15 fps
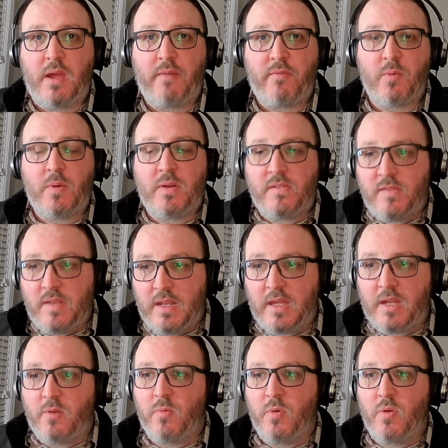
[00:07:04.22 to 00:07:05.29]
Everyone's sitting
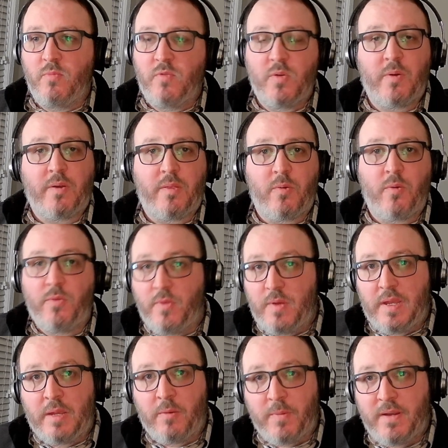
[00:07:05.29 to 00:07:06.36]
in a room doing their own
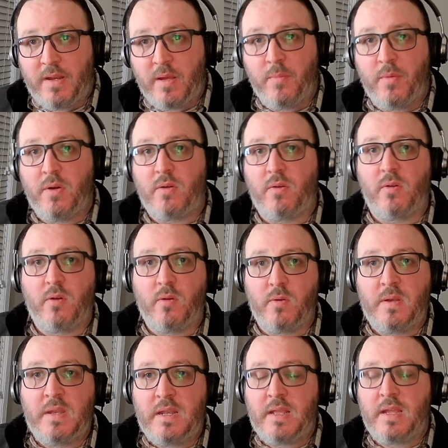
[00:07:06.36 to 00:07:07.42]
thing, reading a book or
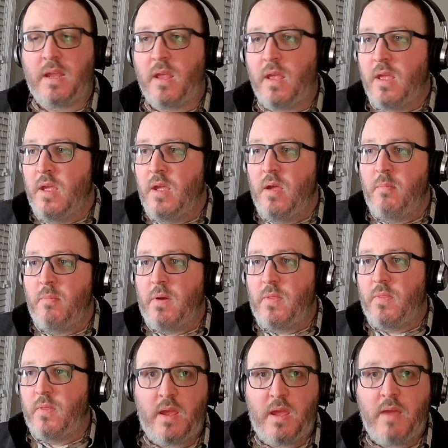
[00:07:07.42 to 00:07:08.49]
knitting,
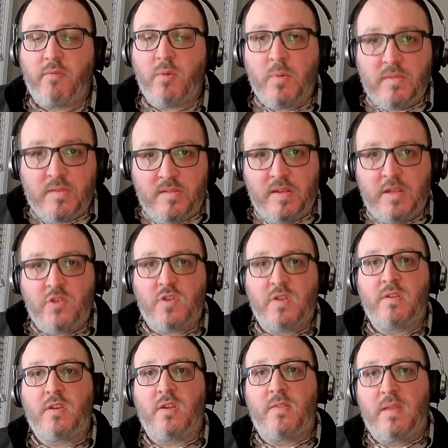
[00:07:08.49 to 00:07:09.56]
but everyone's
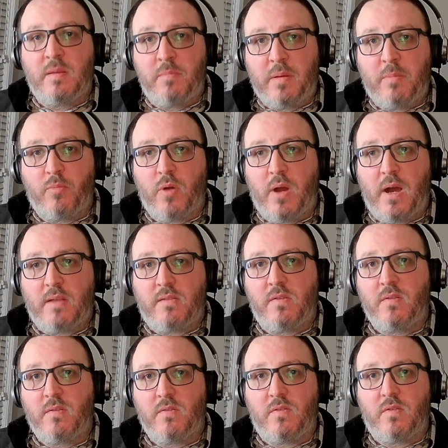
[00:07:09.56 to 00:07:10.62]
attention could then be brought
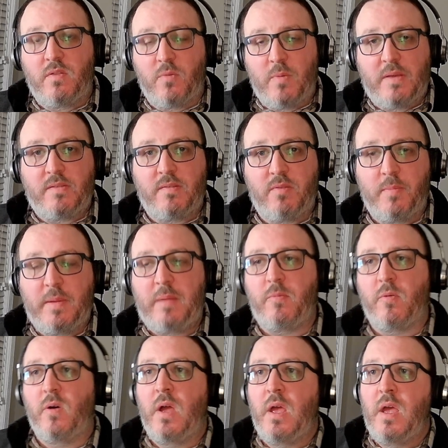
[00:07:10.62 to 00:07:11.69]
to the rest of the
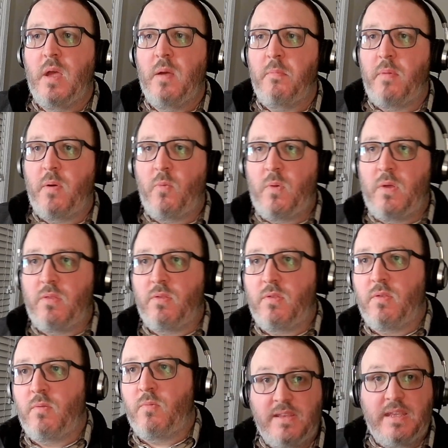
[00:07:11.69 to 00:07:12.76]
people. But
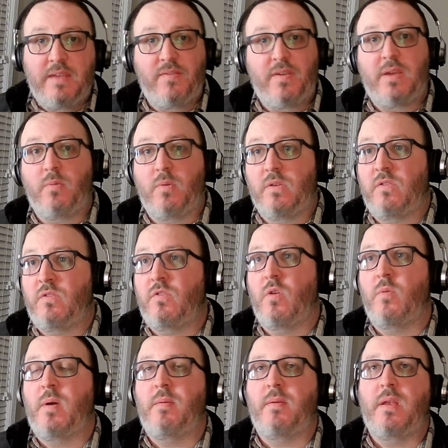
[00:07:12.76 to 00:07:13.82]
with TV was
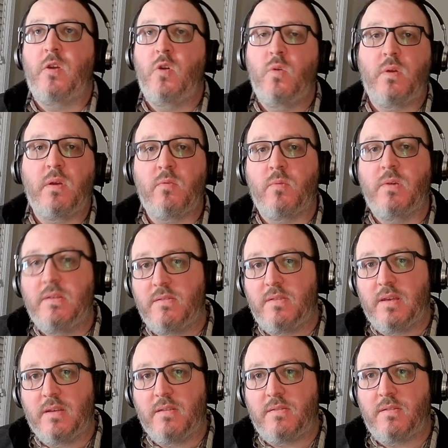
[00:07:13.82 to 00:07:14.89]
who can
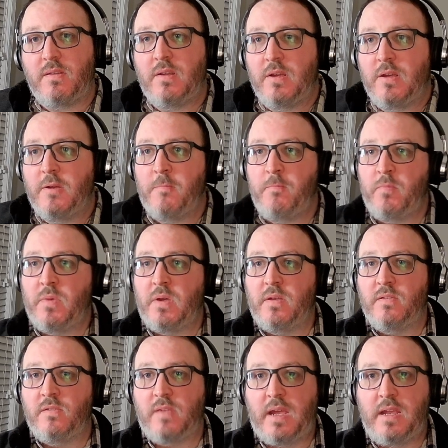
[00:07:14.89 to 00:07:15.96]
resist
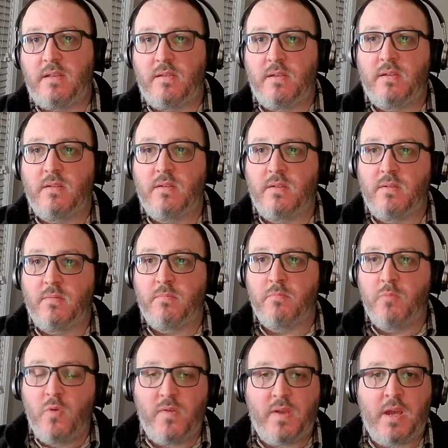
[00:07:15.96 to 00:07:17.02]
sight,
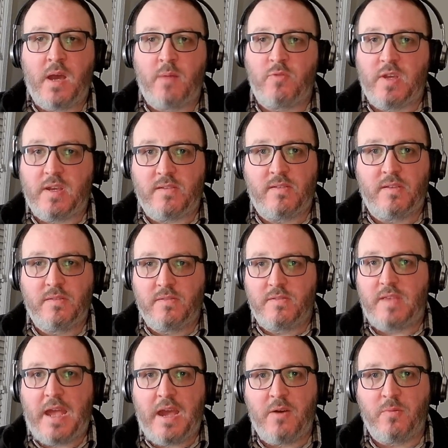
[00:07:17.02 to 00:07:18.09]
moving objects,
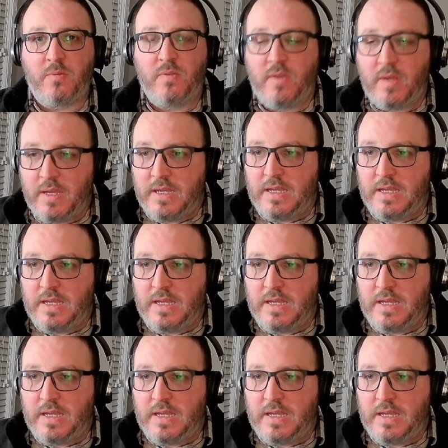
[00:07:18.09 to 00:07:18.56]
sound